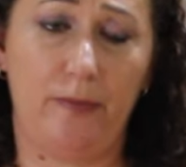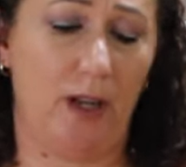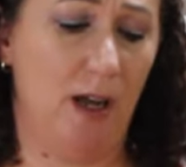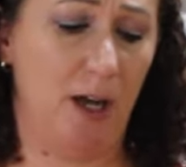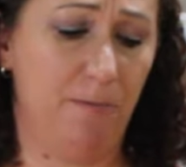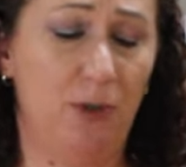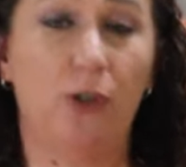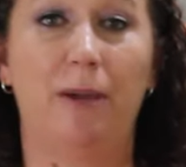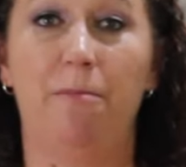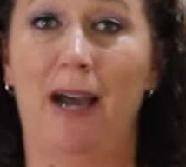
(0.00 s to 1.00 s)
Um, you
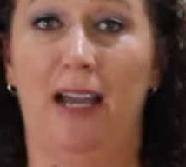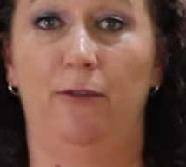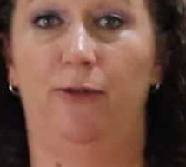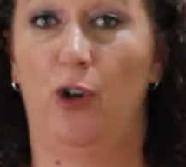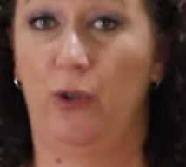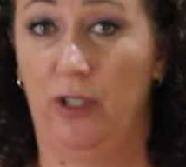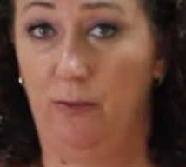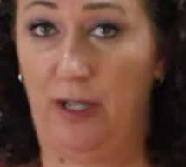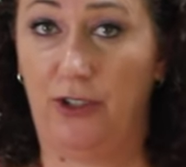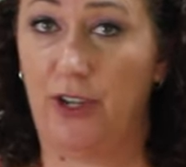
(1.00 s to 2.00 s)
can buy frozen
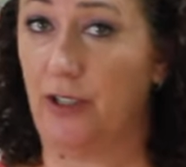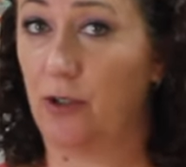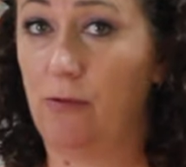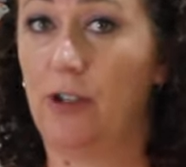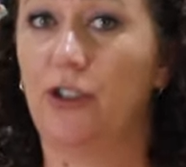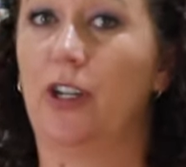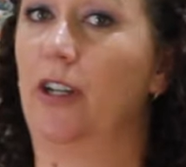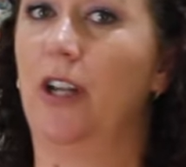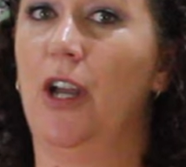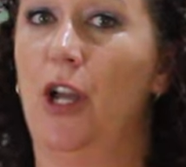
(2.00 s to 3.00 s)
butternut squash and
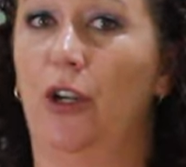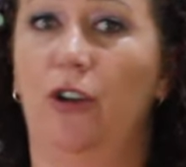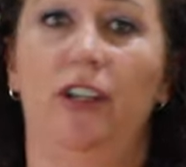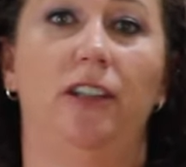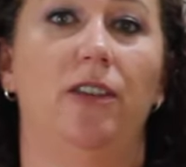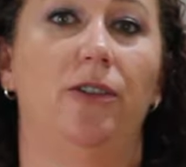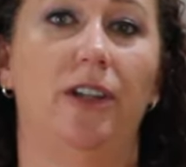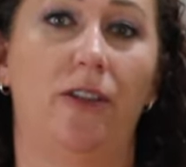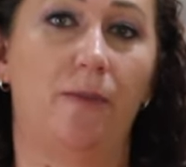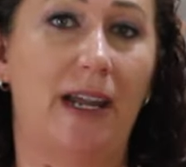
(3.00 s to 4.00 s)
cook it either
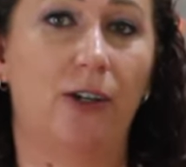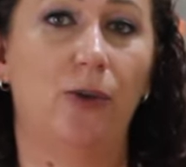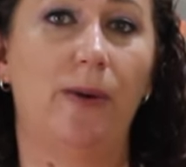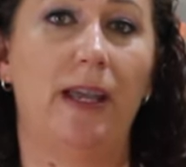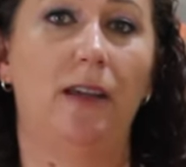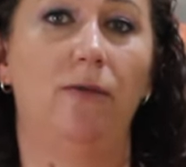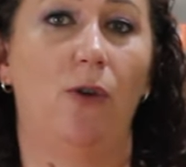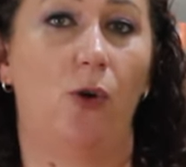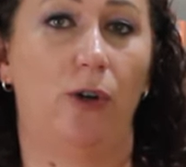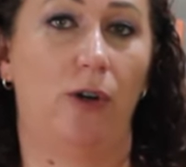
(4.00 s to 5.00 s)
in the microwave
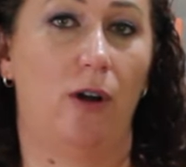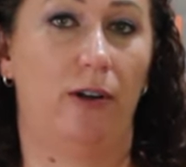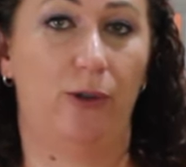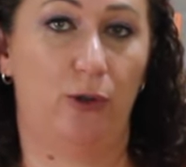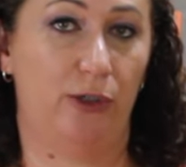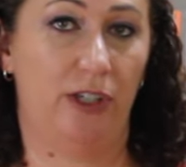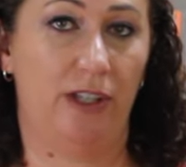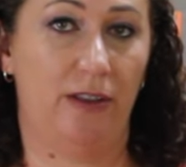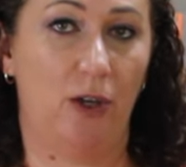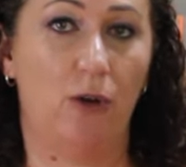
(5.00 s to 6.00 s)
or, or roast it
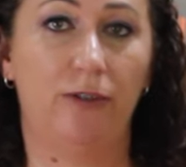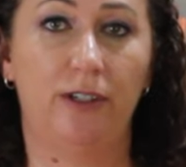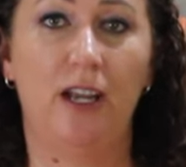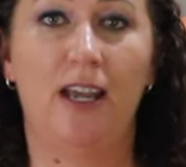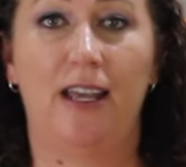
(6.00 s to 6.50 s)
in the oven.